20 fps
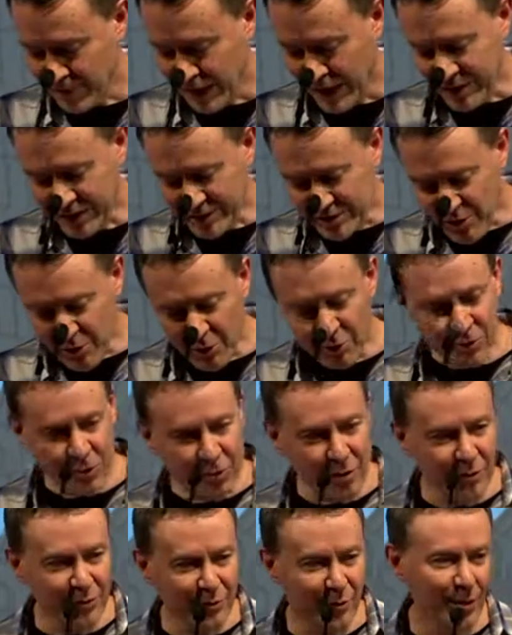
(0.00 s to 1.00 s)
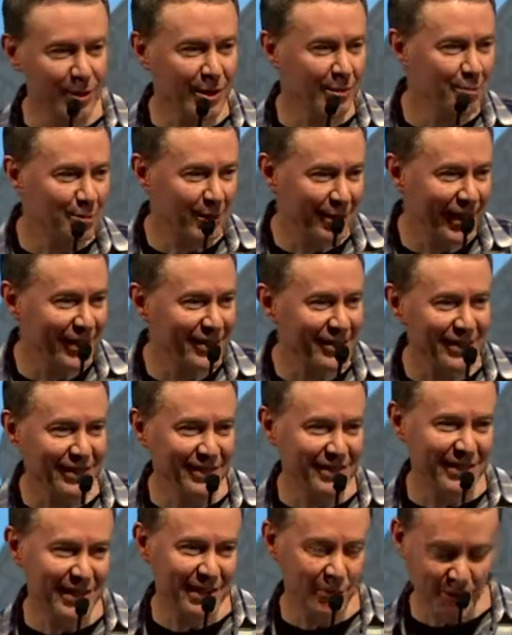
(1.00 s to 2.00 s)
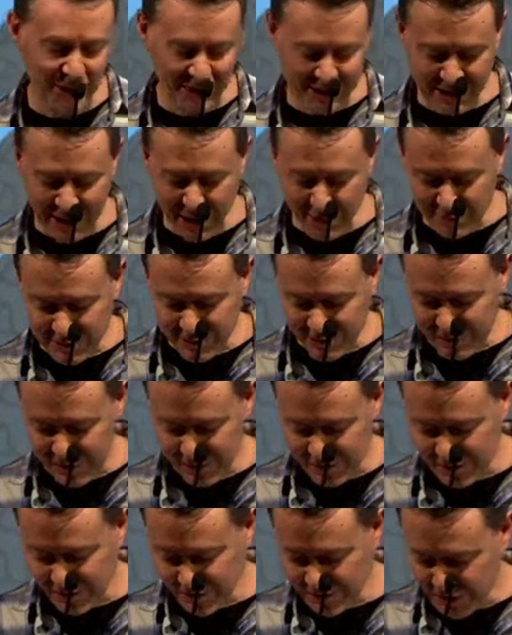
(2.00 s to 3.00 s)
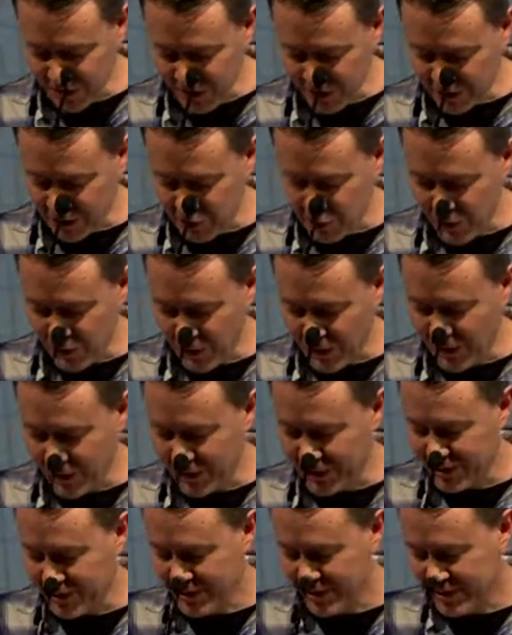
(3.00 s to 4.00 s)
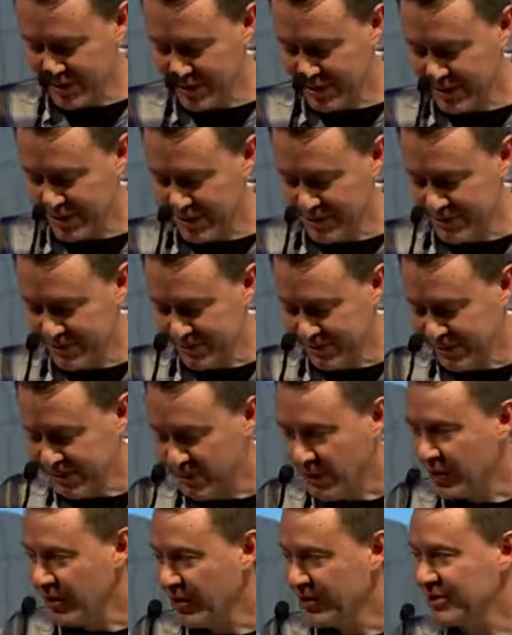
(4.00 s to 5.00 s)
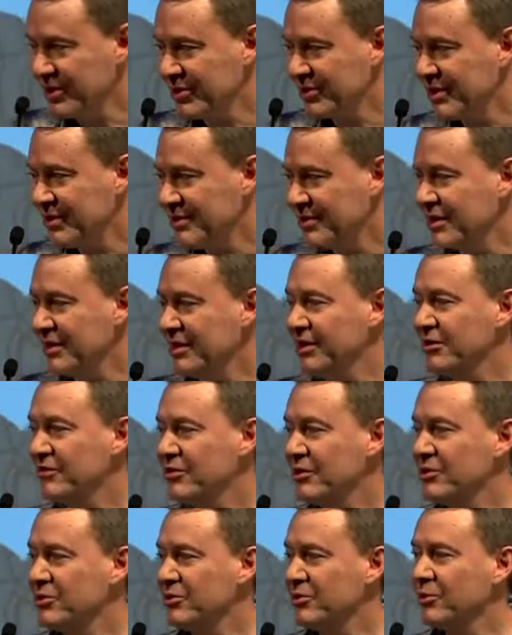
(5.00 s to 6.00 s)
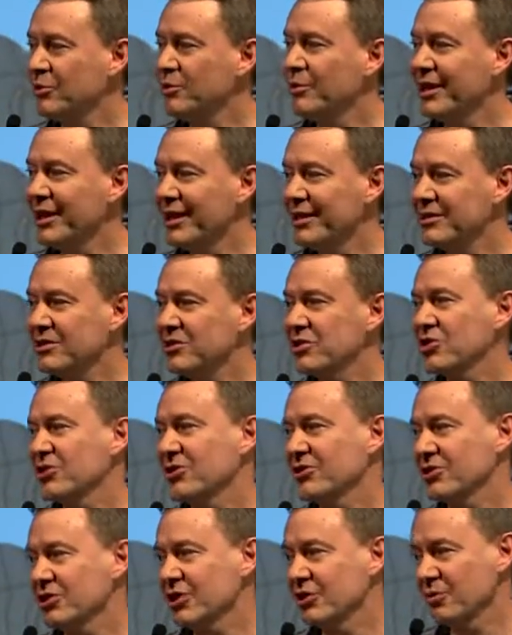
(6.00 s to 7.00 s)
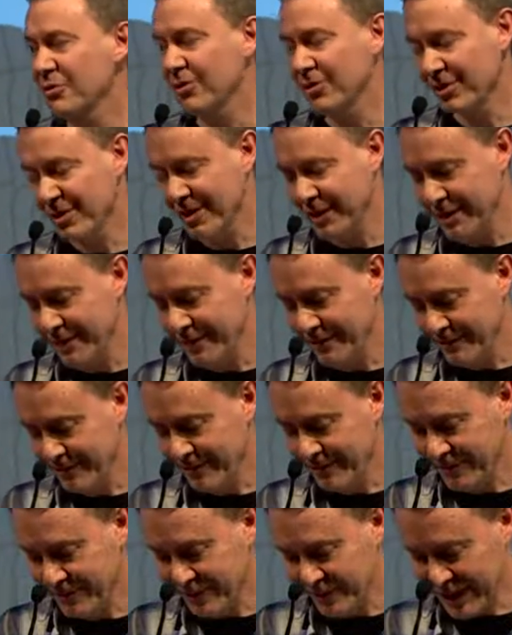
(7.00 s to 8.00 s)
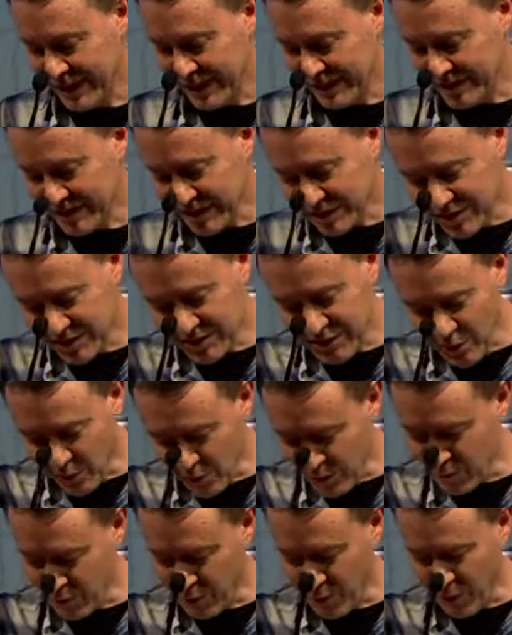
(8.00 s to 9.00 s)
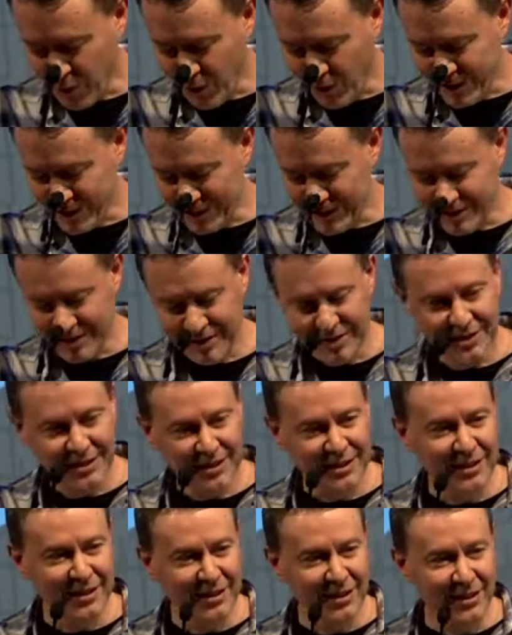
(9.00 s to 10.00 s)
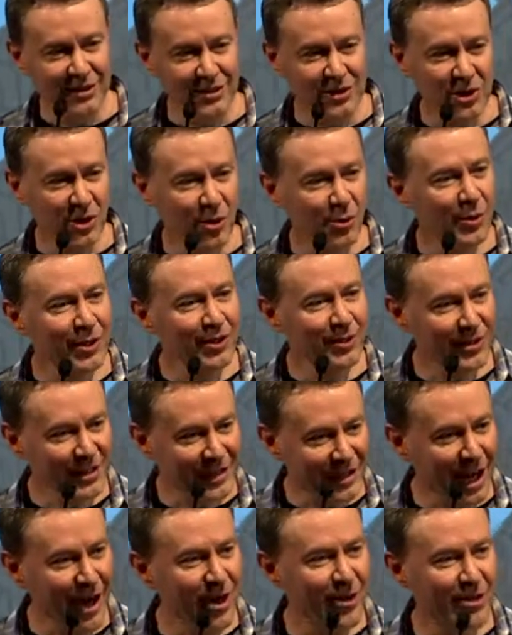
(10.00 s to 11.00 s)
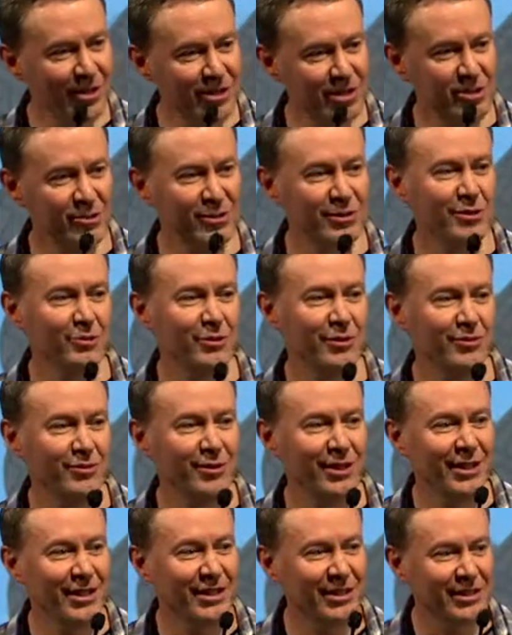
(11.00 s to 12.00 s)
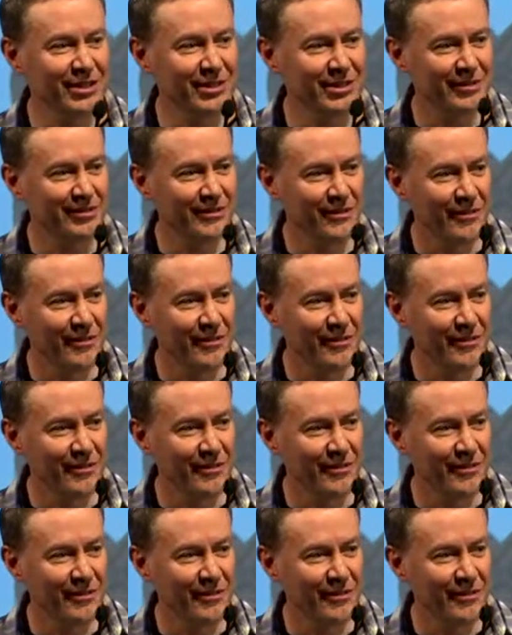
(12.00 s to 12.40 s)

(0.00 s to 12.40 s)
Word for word: There's no room for complacency when it comes to God's word, not just as an individual, but as a church community. It's just so important. So I want to encourage you as we finish.